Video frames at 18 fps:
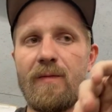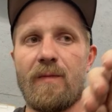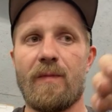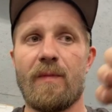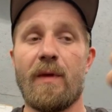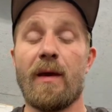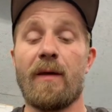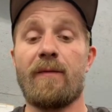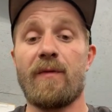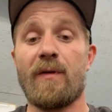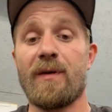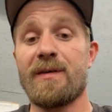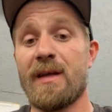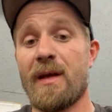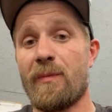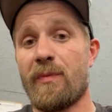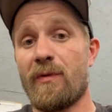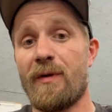like, for
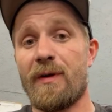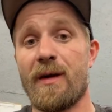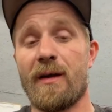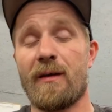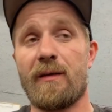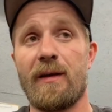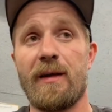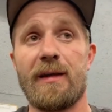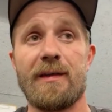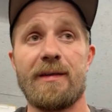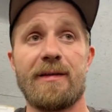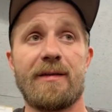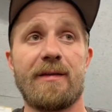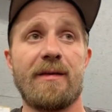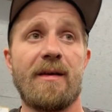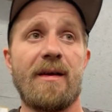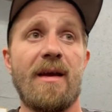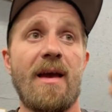example, look at Cletus.
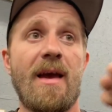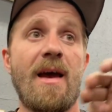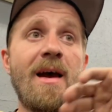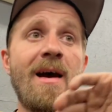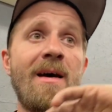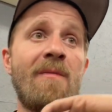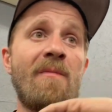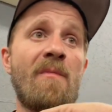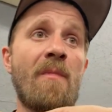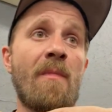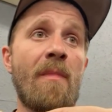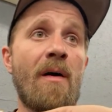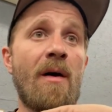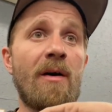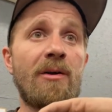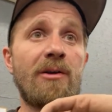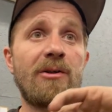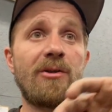How
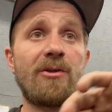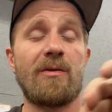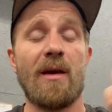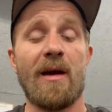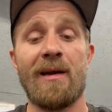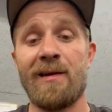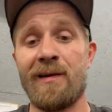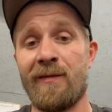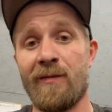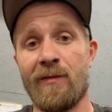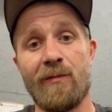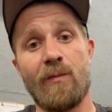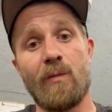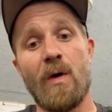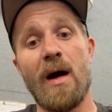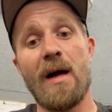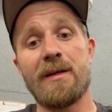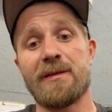much, I don't even
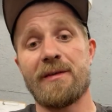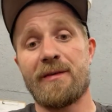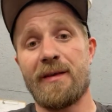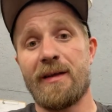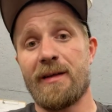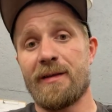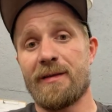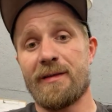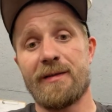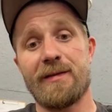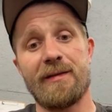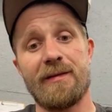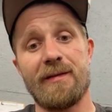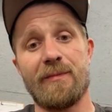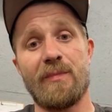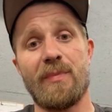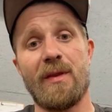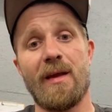watch Cletus,
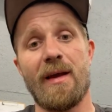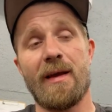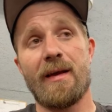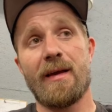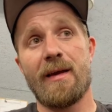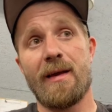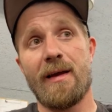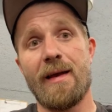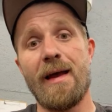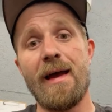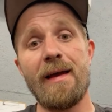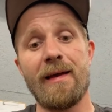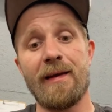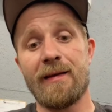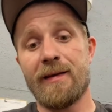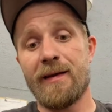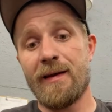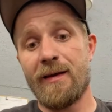but like, I
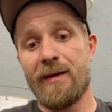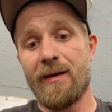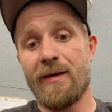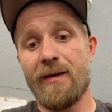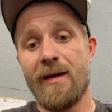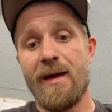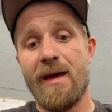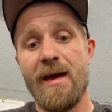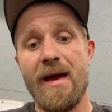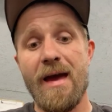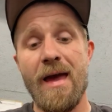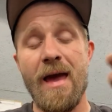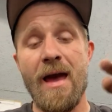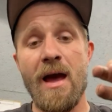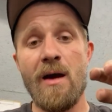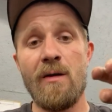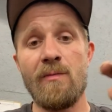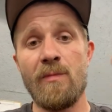can tell you
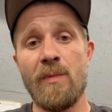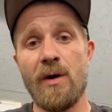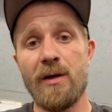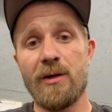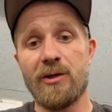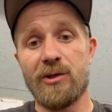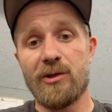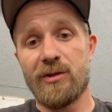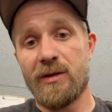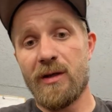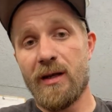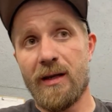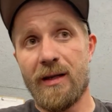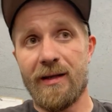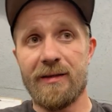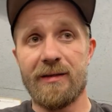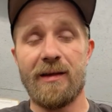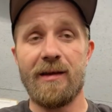how much shit
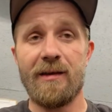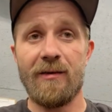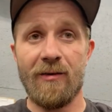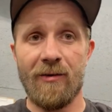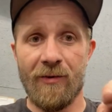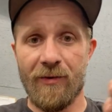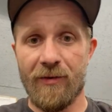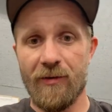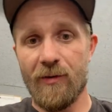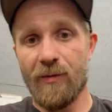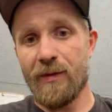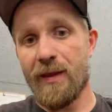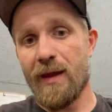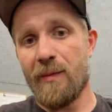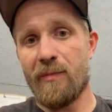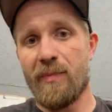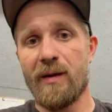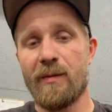has he gone through with
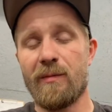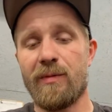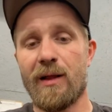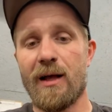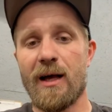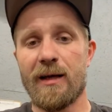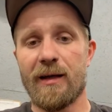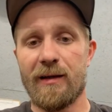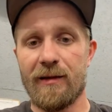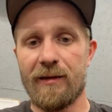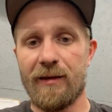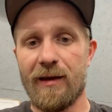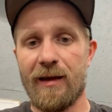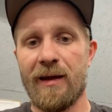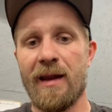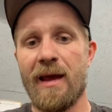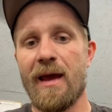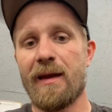that big block
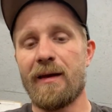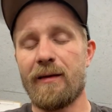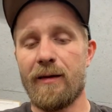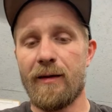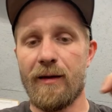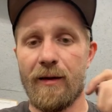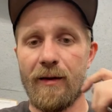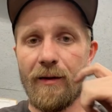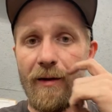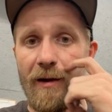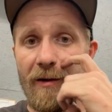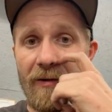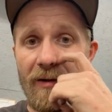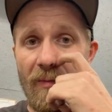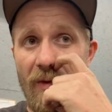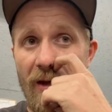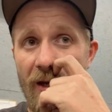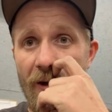in that El
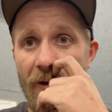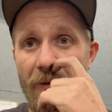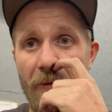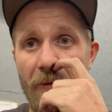Camino.